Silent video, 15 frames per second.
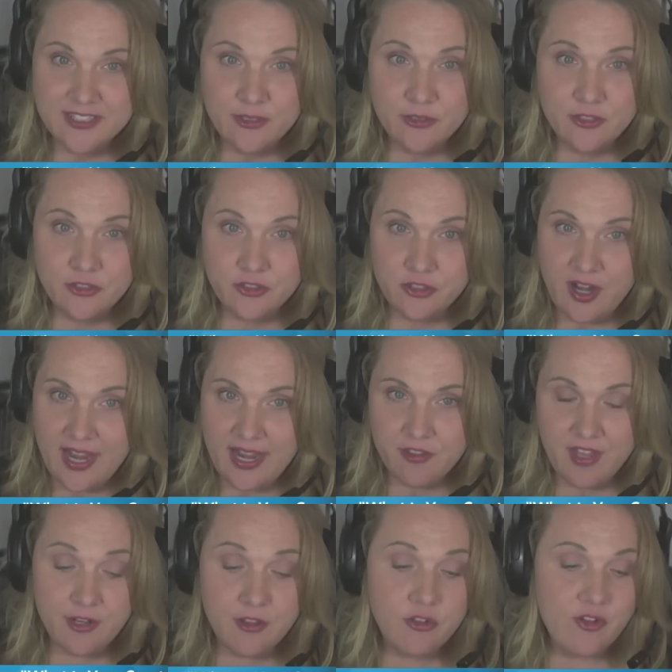So
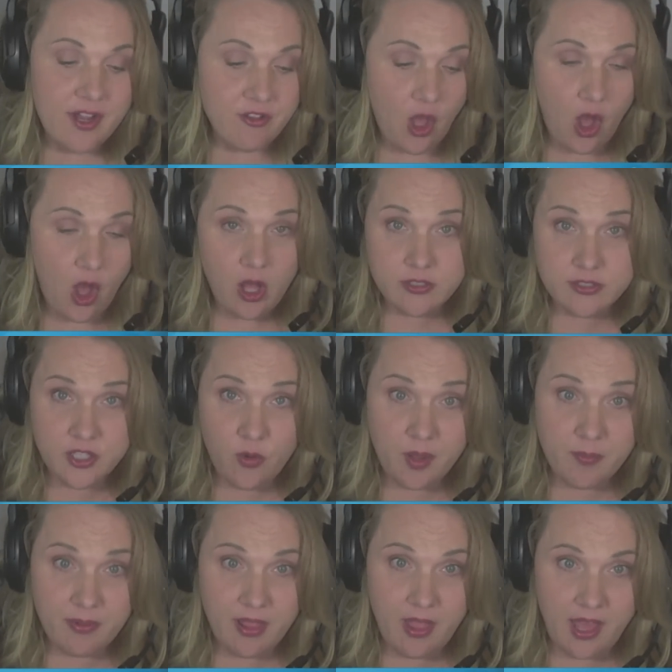strengths also
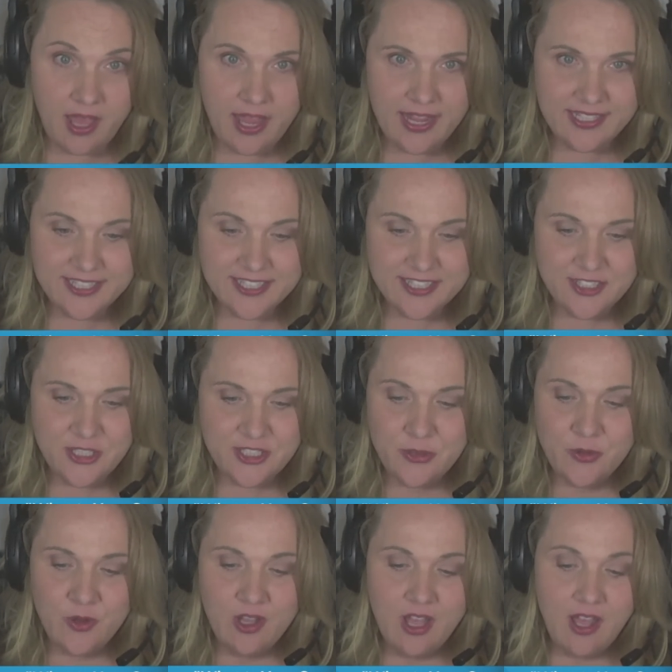applies
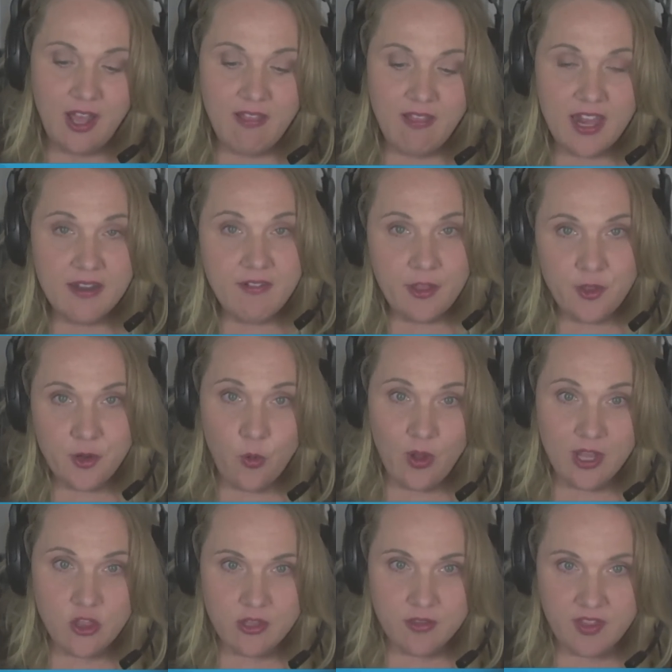a lot of
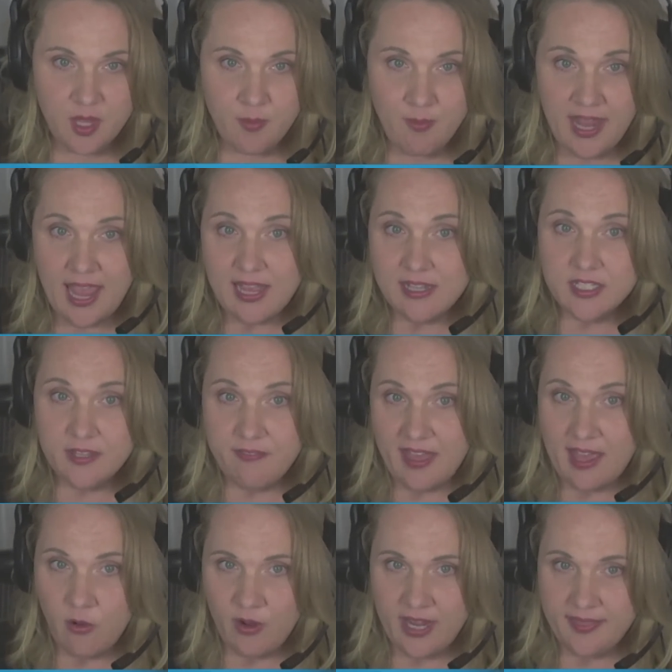questions. They may ask it
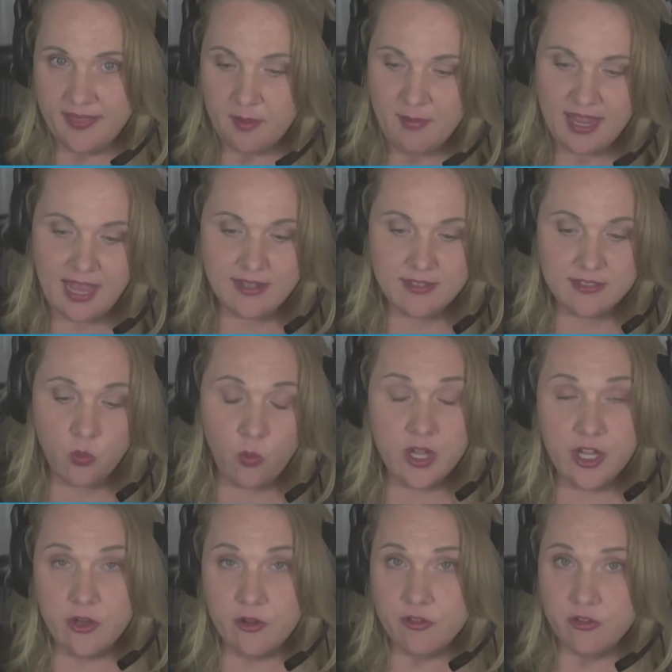that way. They may ask,
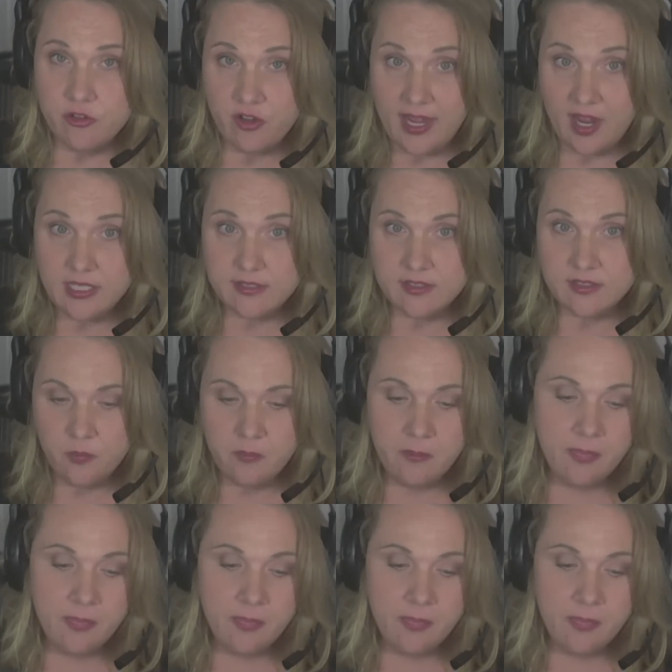what are your strengths?